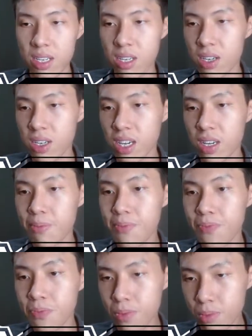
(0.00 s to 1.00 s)
Okay,
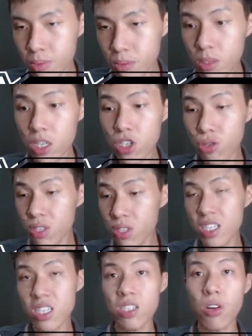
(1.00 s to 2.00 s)
so
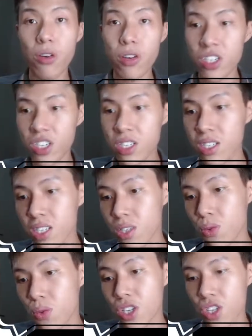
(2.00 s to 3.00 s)
this is the original
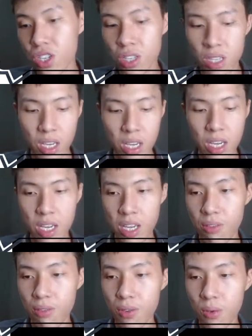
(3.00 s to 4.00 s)
situation.
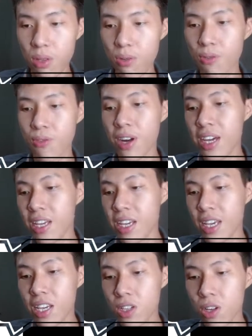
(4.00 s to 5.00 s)
If you want to find
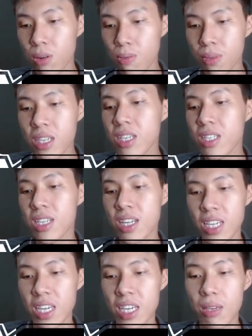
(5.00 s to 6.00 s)
A dot B, it's
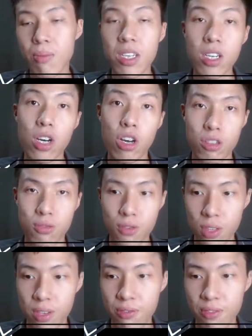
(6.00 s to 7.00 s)
just AB cos
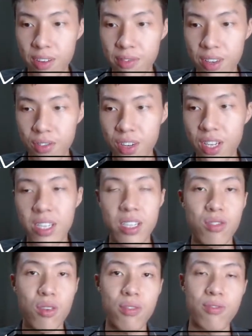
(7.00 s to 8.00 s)
45 degree.
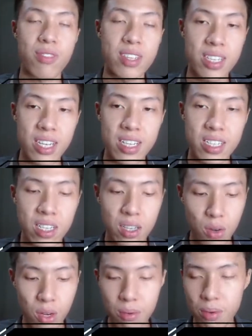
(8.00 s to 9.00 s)
so i have discussed it
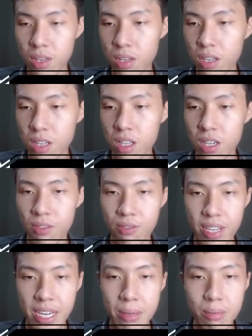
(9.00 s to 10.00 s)
quite a lot of
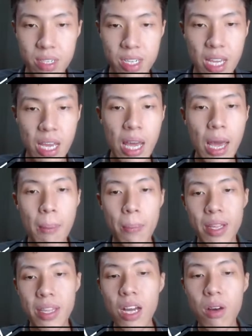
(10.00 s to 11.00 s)
times.
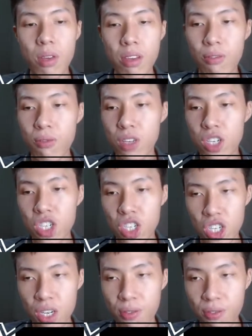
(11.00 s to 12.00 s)
But now if we
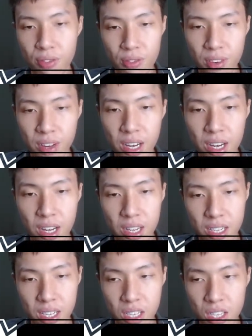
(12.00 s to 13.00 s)
shift uh,
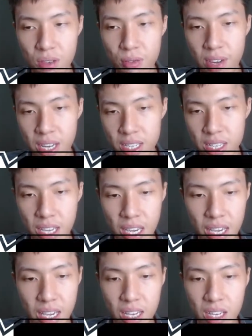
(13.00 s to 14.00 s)
the new vector
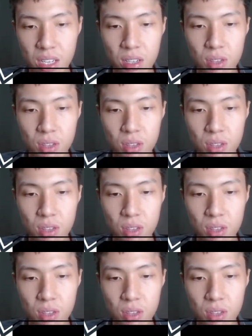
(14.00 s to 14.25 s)
A here